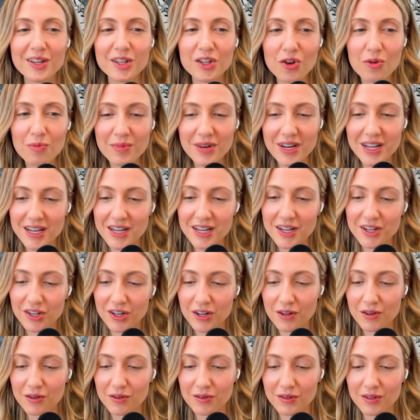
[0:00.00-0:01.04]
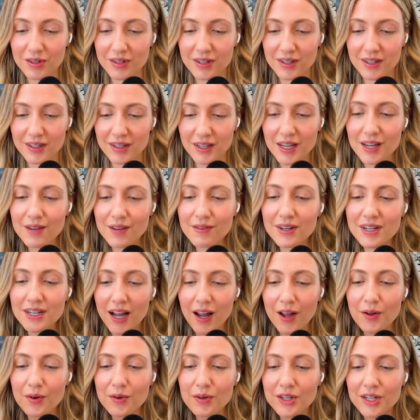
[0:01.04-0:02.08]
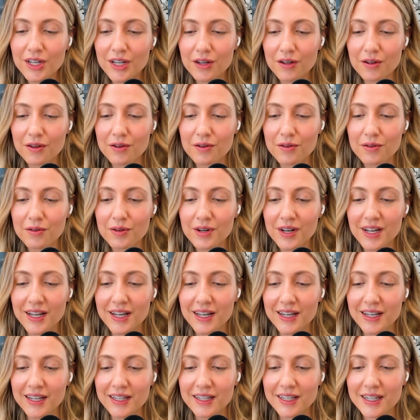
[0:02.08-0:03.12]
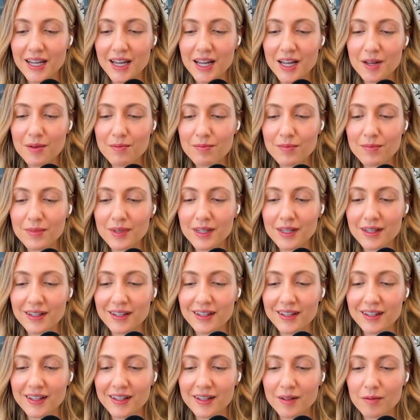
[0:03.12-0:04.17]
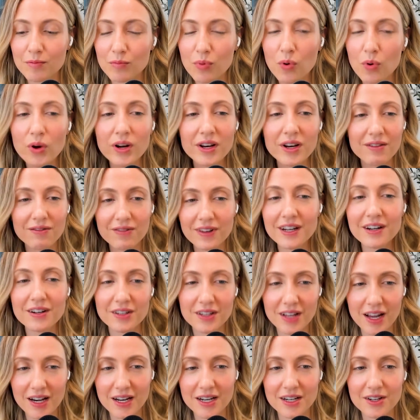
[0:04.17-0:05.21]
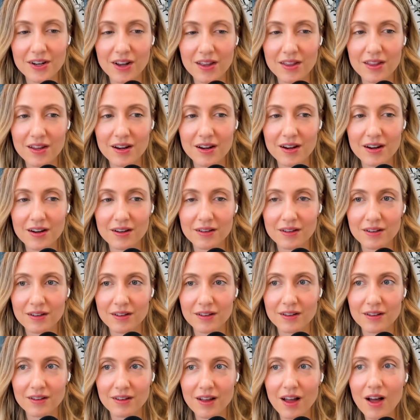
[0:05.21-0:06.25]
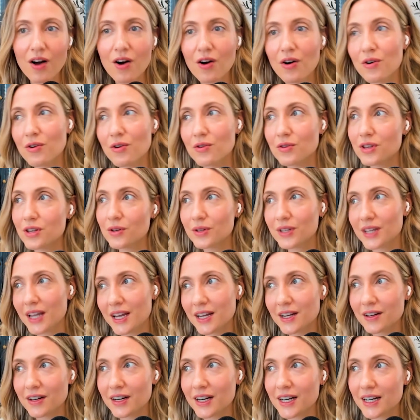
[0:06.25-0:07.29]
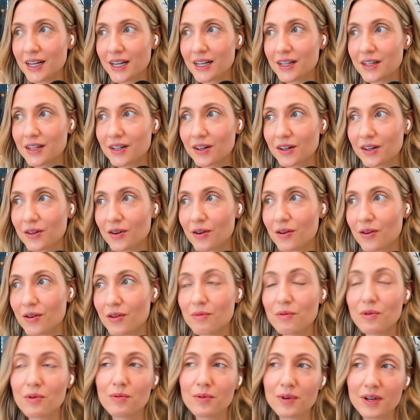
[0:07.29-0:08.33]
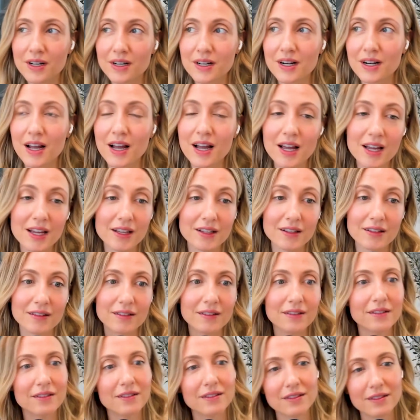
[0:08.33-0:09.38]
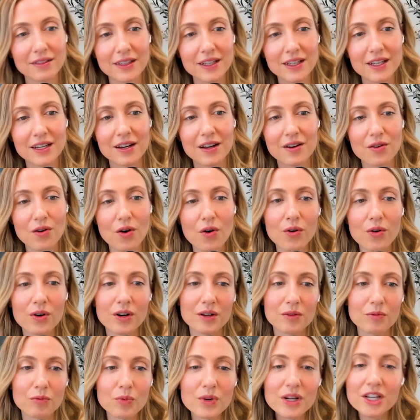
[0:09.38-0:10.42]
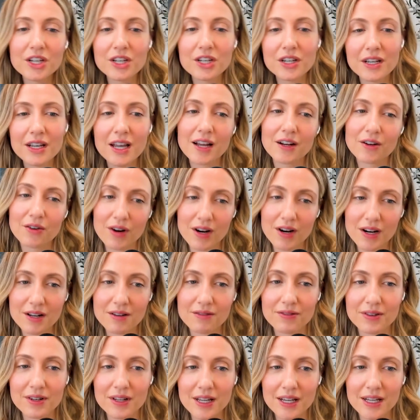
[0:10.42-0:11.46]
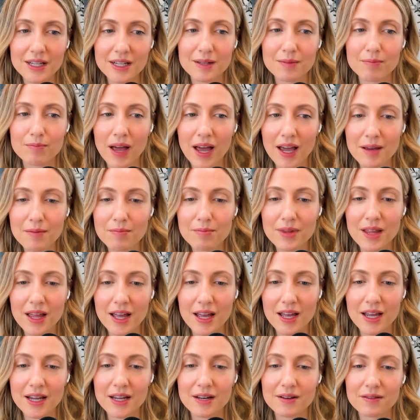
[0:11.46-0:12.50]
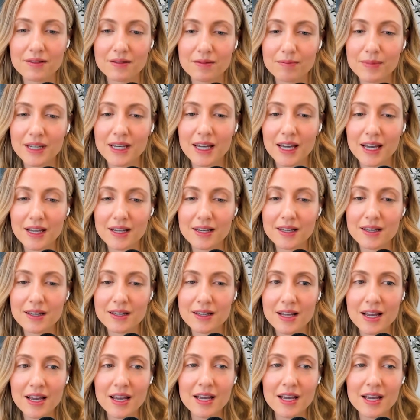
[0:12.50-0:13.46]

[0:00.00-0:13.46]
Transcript: so many issues, even yeah. down to teams pointing fingers at each other. Totally. Oh, you say you're hitting your goal. Well, we're not, you know, yeah. or we should get credit for this pipeline because